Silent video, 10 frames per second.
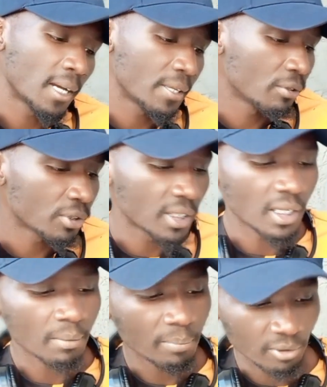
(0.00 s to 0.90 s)
use
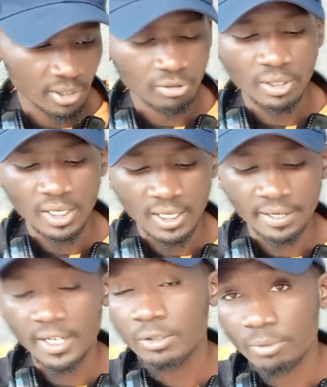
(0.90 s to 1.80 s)
the progression in a
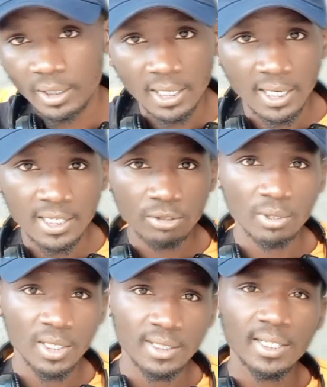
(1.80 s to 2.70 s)
right way unless
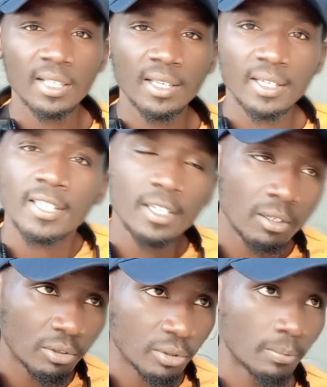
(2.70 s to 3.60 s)
you understand the key
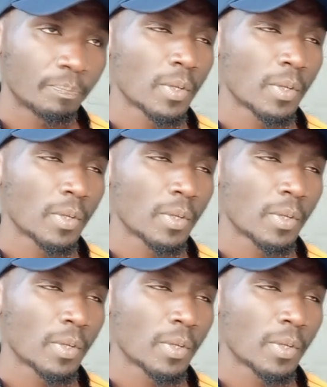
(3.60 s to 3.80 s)
also.